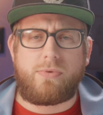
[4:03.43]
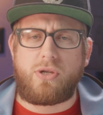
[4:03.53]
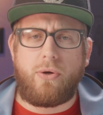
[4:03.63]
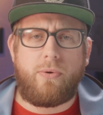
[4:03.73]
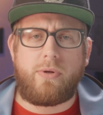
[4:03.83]

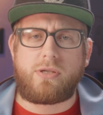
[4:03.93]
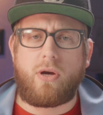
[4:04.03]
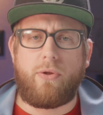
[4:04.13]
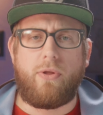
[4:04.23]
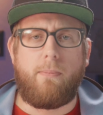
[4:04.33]
soon is
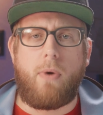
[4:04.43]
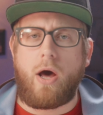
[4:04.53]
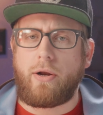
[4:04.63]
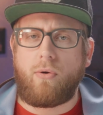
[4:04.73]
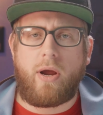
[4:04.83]
called the
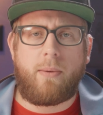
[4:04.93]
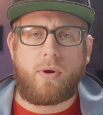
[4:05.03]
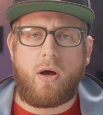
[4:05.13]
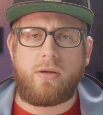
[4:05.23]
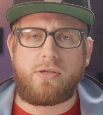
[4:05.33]
Monogram
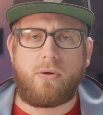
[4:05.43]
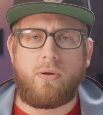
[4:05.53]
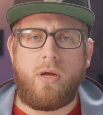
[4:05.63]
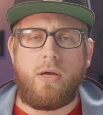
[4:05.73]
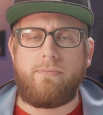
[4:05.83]

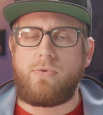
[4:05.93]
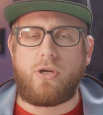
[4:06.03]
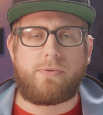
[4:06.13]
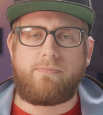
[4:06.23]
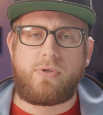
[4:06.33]
console,
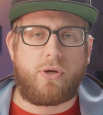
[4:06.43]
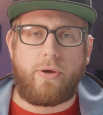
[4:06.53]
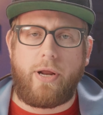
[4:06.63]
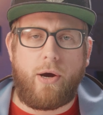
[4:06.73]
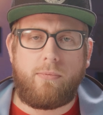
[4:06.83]
just so
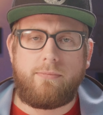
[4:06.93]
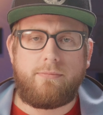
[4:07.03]
you know.